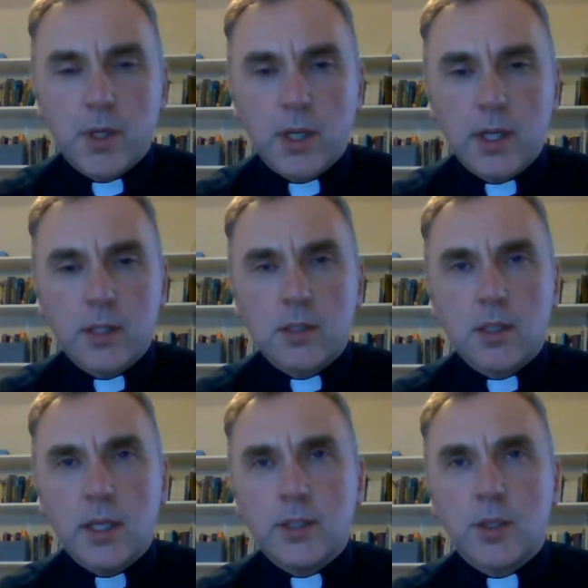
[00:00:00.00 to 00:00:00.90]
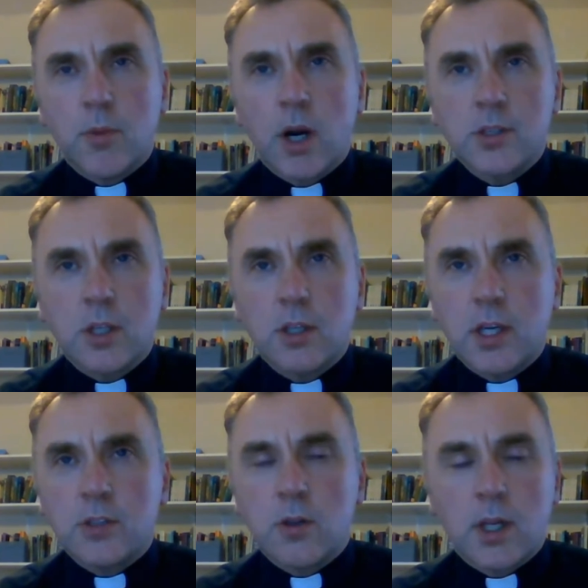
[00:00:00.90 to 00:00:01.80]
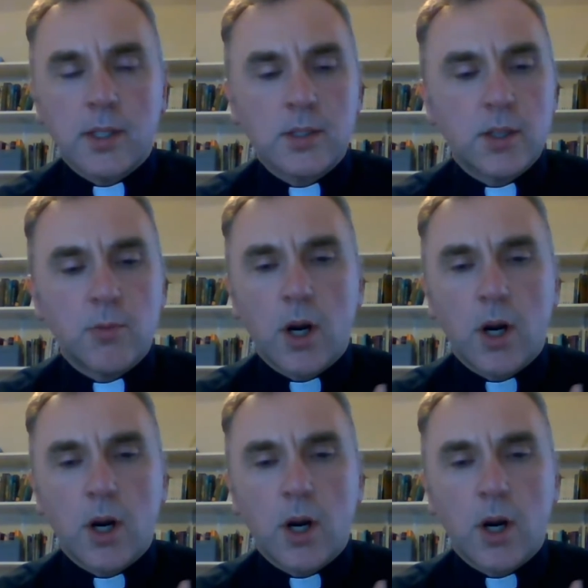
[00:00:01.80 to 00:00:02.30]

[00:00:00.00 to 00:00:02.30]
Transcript: But in St. Mark's Cathedral, and St.